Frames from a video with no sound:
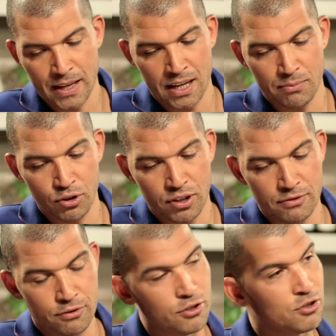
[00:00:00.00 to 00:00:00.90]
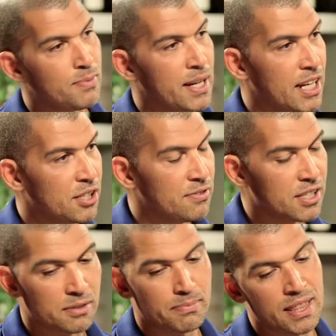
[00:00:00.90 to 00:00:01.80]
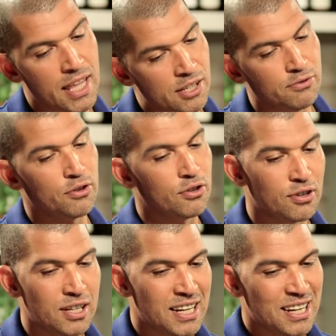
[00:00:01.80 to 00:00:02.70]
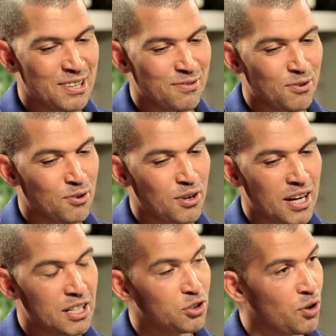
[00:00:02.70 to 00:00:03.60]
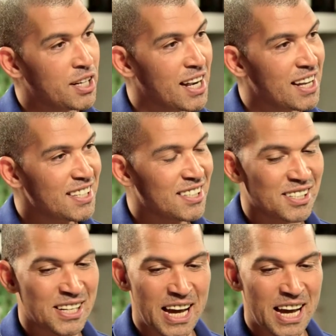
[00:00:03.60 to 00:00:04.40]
and I'm looking forward to my next visit. But thanks for joining us,